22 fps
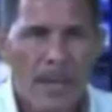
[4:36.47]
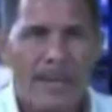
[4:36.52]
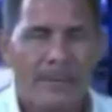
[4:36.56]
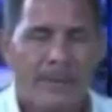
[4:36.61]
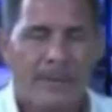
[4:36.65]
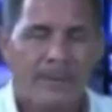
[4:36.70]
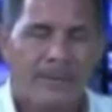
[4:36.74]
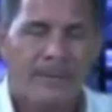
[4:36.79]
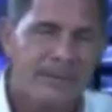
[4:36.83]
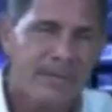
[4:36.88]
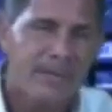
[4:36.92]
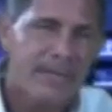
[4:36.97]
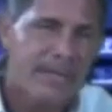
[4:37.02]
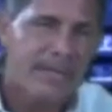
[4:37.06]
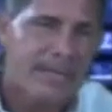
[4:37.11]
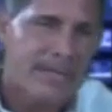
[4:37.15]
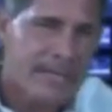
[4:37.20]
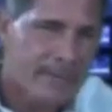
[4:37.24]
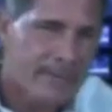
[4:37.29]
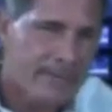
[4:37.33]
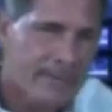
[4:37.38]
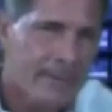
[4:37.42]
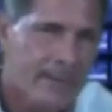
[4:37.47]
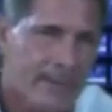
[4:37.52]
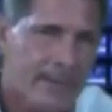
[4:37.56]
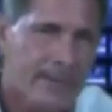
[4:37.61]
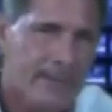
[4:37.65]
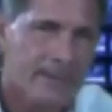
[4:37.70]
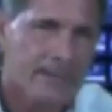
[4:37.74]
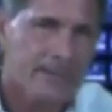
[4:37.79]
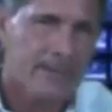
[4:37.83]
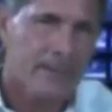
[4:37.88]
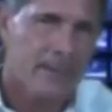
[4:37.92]
And the
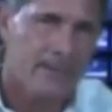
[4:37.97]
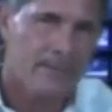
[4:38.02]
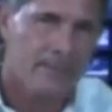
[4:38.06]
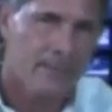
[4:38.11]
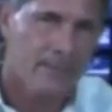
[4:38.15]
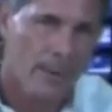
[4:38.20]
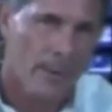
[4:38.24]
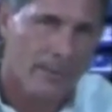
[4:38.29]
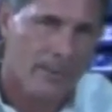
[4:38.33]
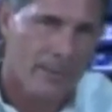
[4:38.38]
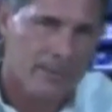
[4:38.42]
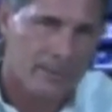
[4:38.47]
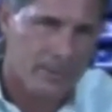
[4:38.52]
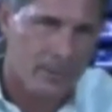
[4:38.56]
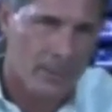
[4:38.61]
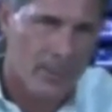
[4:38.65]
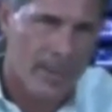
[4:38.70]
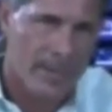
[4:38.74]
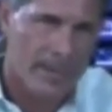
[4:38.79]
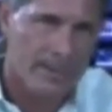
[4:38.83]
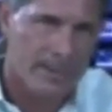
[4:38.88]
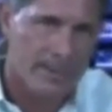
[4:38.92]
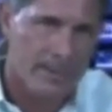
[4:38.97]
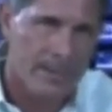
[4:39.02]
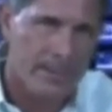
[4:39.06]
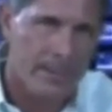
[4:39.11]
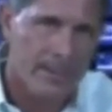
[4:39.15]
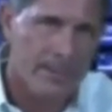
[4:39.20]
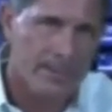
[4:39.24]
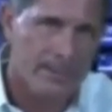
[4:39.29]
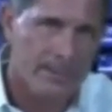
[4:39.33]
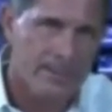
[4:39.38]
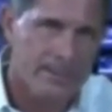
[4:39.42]
significance of what this product
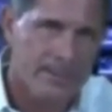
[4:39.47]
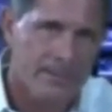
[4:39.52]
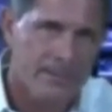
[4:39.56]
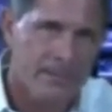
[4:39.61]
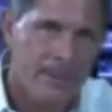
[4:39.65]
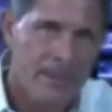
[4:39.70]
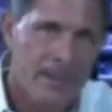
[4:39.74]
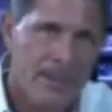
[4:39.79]
does,